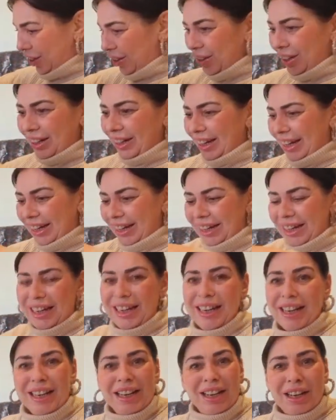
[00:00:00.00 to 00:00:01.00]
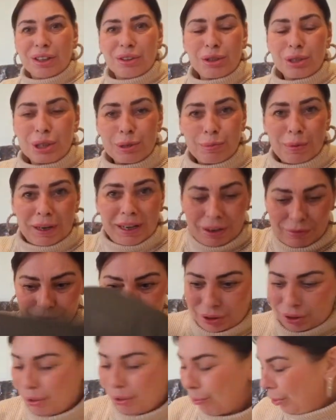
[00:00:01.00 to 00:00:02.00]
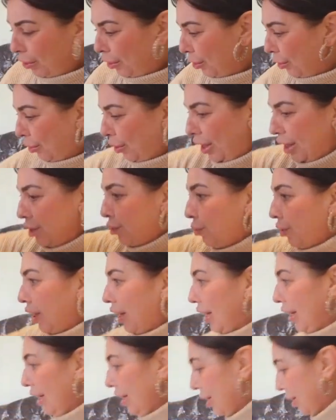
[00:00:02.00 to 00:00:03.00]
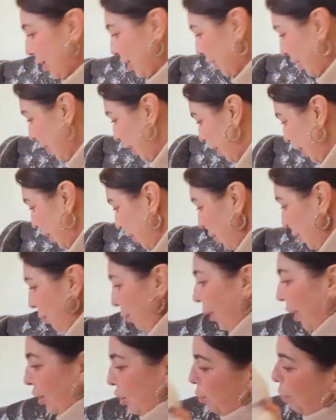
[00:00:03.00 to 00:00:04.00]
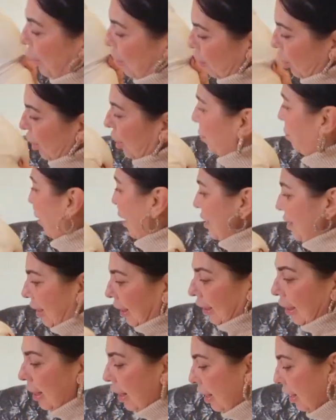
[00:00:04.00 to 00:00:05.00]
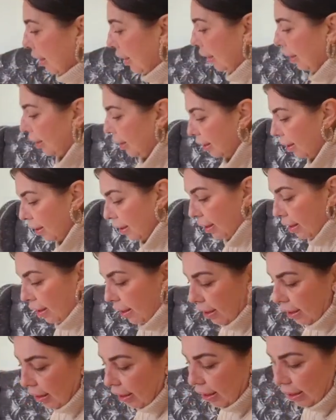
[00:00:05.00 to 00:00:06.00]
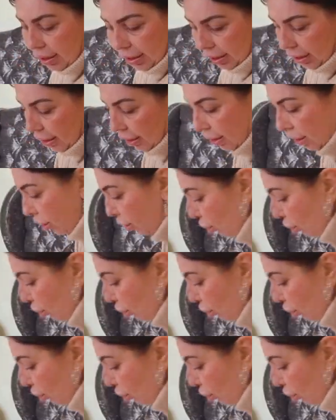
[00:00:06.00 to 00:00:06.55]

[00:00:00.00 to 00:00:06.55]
ironing. I just spray everything with a crease release. Well, especially the bedding. And you